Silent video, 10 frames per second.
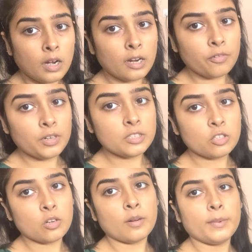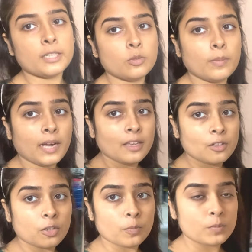Hello friends, welcome back to my
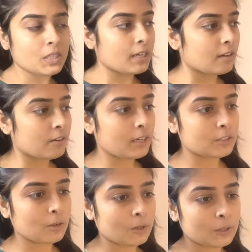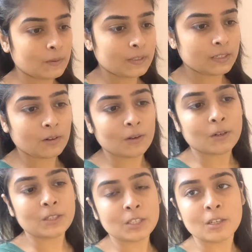YouTube channel. As long as you are here, I am
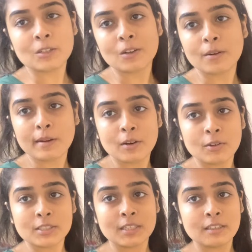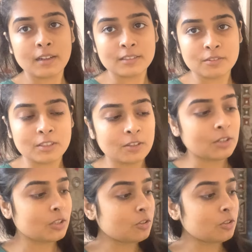going to start the video. I